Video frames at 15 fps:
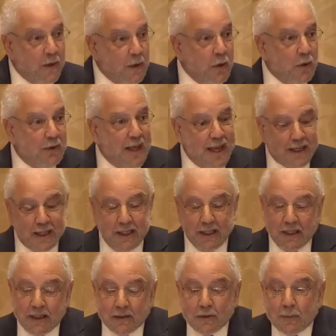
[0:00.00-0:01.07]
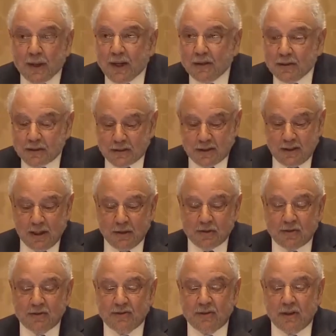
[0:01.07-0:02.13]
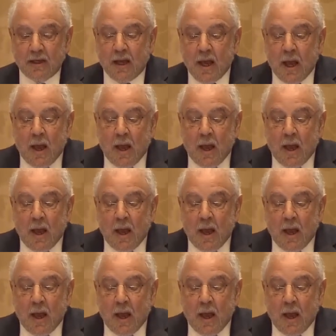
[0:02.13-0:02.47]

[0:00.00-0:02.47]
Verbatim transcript: You're lacking in independence and agency.